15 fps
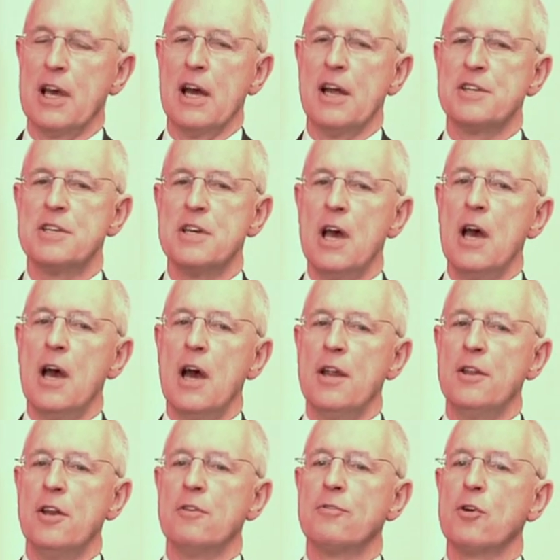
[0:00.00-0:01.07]
that.
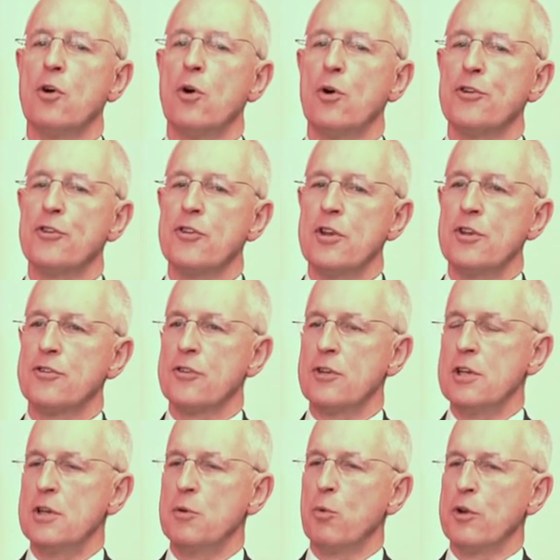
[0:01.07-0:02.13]
And then of course there's
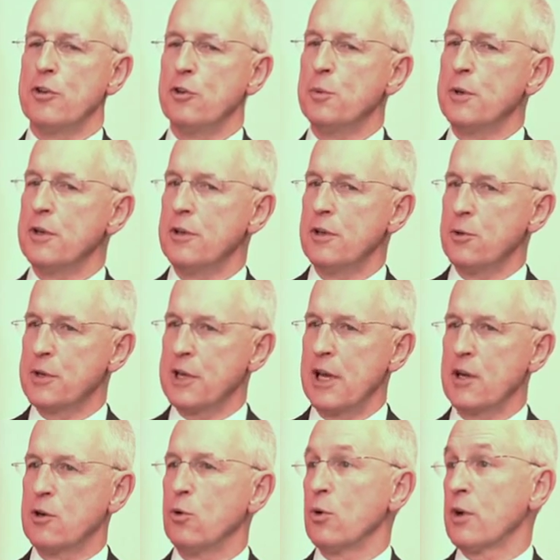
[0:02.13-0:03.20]
what you would in the
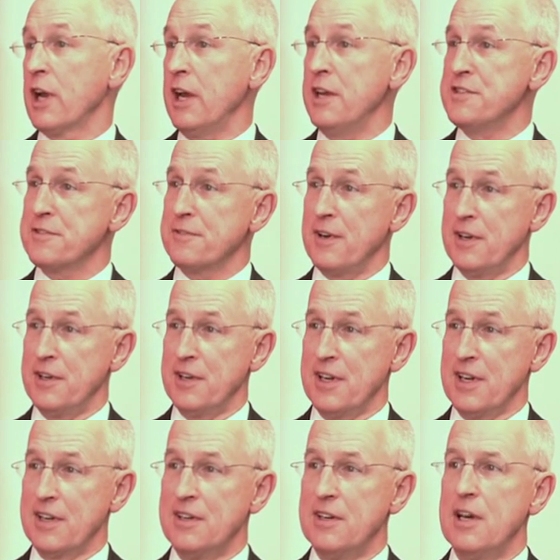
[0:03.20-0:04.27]
UK call case
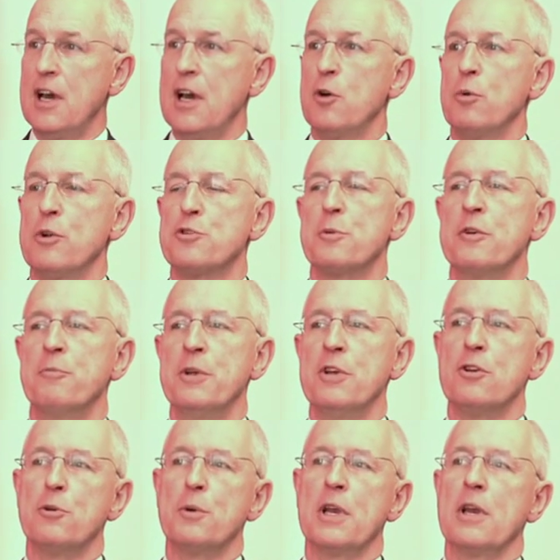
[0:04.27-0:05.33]
finding, mm-hmm. which we've
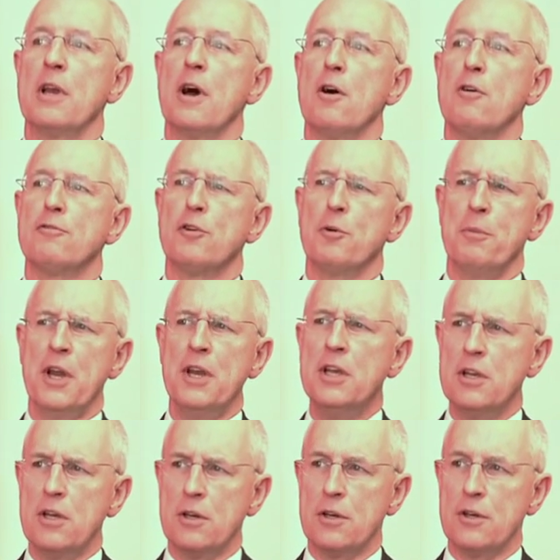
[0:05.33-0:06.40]
been doing now for many
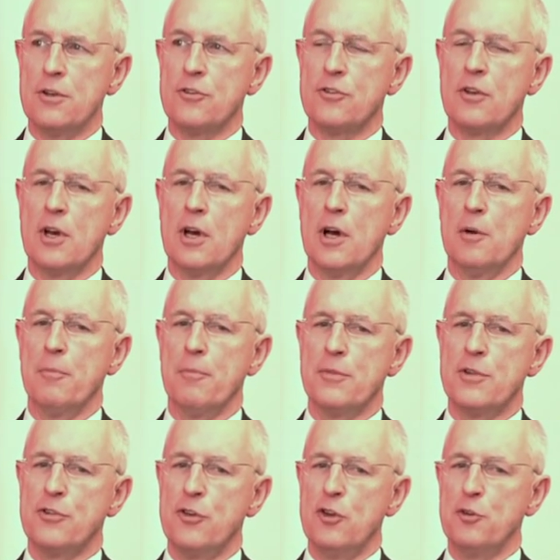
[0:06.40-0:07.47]
years.
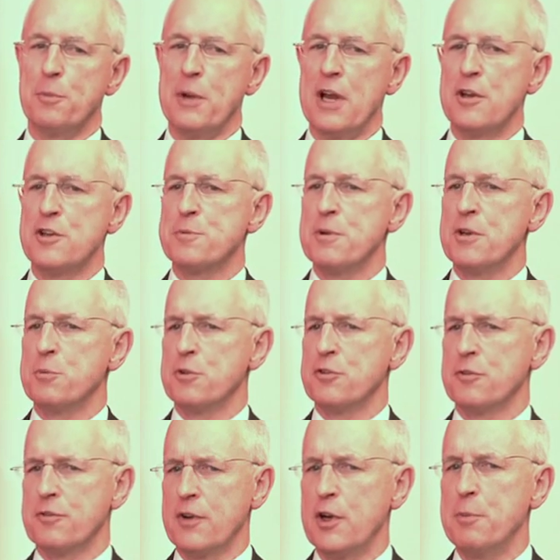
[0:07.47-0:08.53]
Disease management was
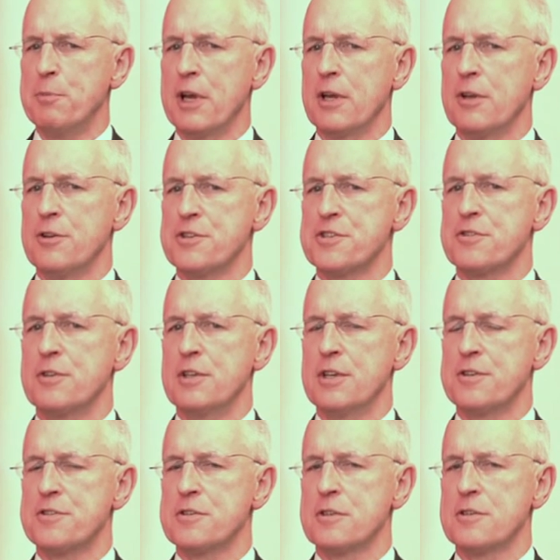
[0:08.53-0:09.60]
a very big industry.
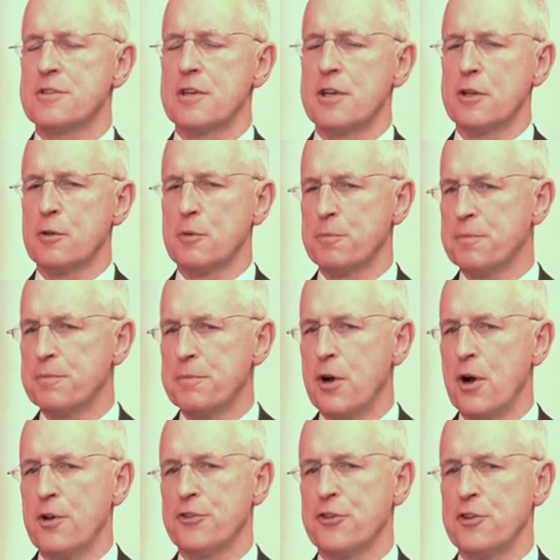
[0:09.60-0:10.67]
It's a little
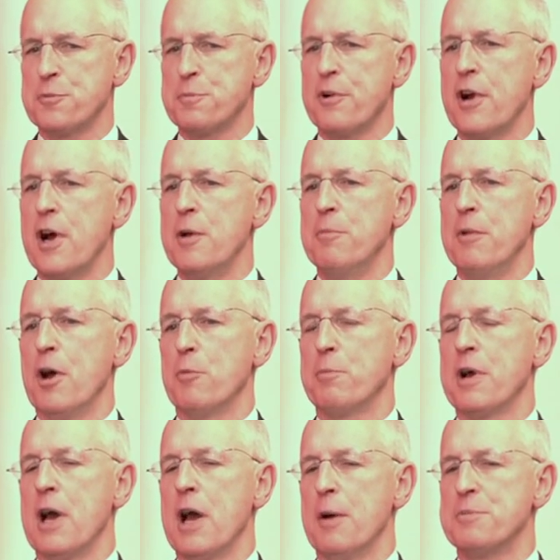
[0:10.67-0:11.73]
past its prime now
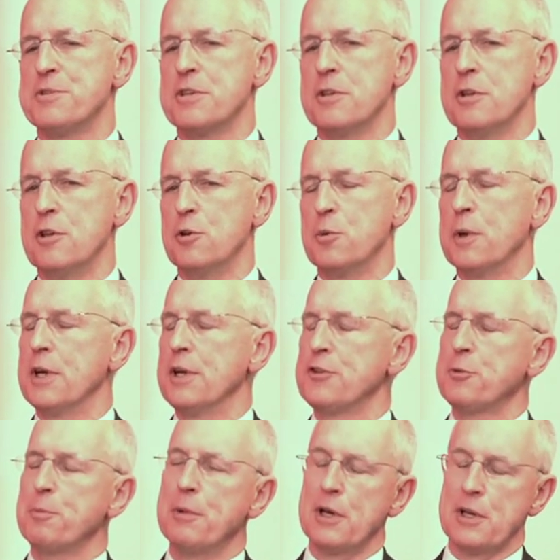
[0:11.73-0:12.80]
perhaps in the
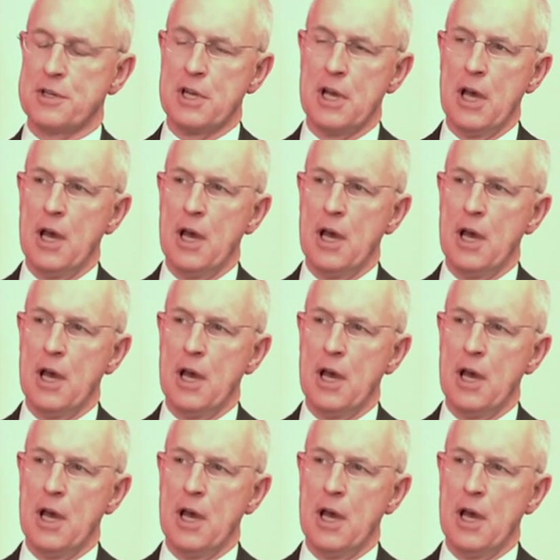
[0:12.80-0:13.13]
US, but